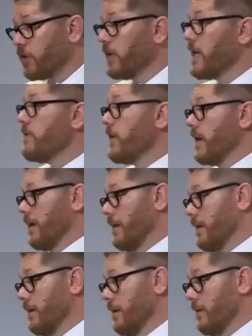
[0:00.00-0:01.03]
leaving
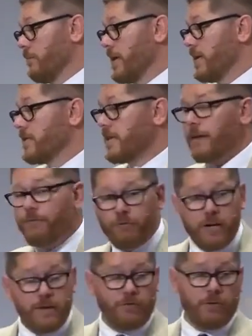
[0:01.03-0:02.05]
being set
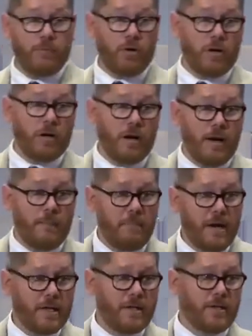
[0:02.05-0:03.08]
free from her
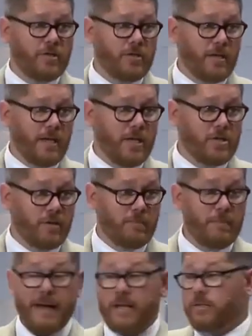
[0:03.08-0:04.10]
bondage to Egypt.
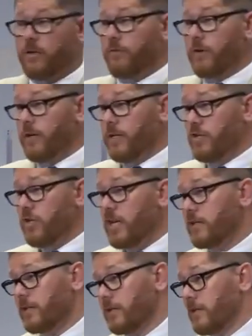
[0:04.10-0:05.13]
The Passover in
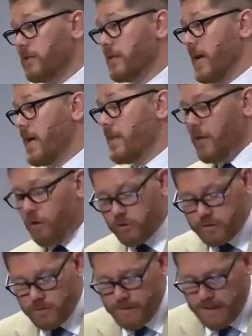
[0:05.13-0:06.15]
Jesus' day, the
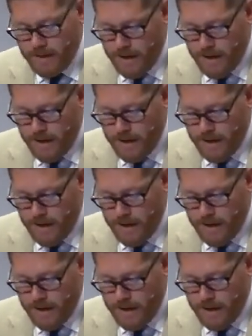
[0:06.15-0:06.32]
ultimate